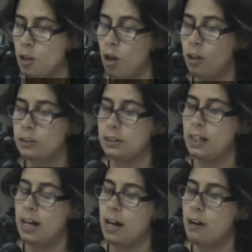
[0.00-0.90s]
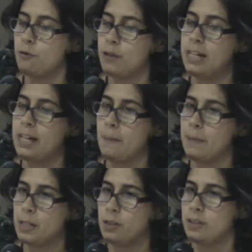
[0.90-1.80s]
not really
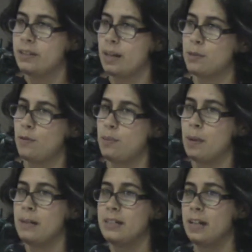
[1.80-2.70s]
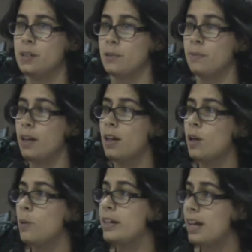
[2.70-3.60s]
ambitious in terms of implementation.
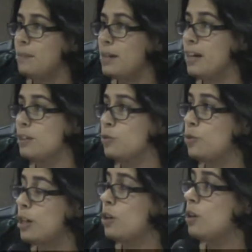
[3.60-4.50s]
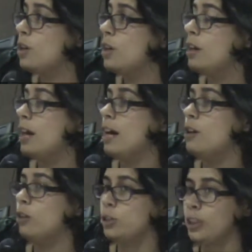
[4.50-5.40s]
We came here to Rio
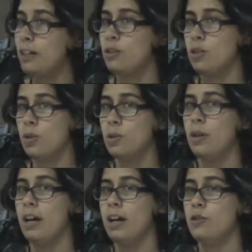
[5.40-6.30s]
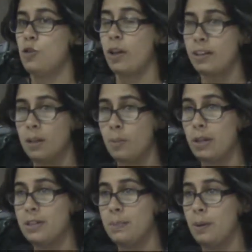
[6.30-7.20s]
not just to strengthen
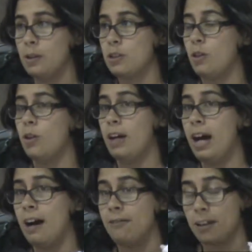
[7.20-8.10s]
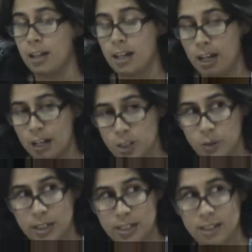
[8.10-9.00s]
principles or have
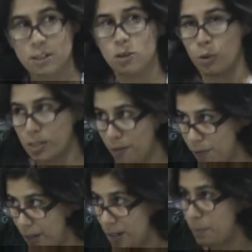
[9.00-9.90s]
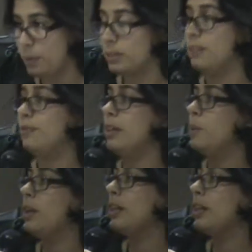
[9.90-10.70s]
new ideas, those are very important and very